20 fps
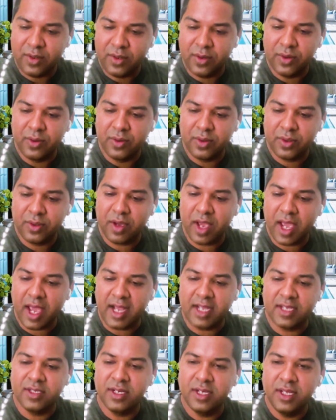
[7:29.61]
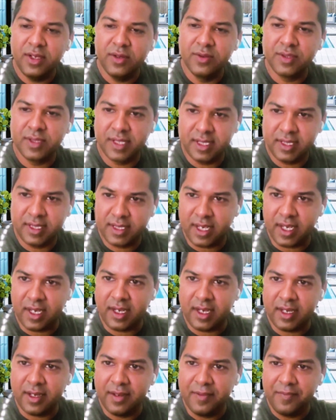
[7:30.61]
to, to actually use this
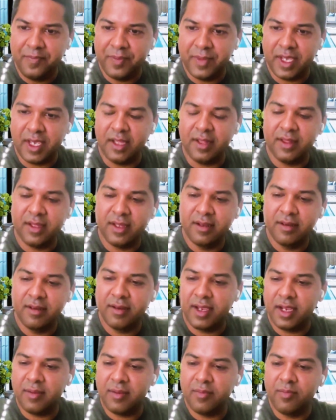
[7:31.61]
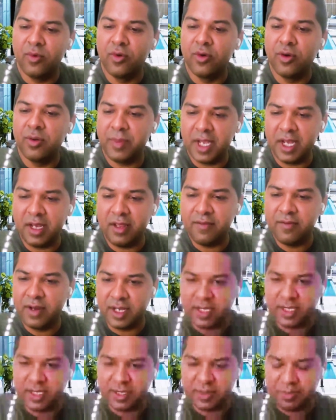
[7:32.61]
data and then create more
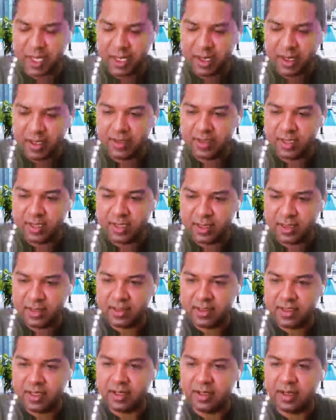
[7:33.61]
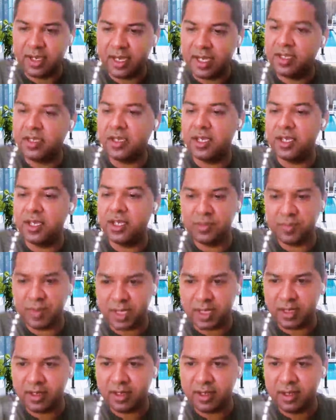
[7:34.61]
meaningful experiences uh, and
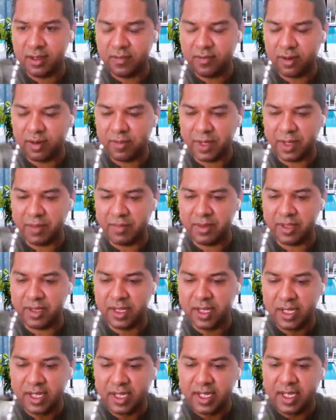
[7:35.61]
engagement for people?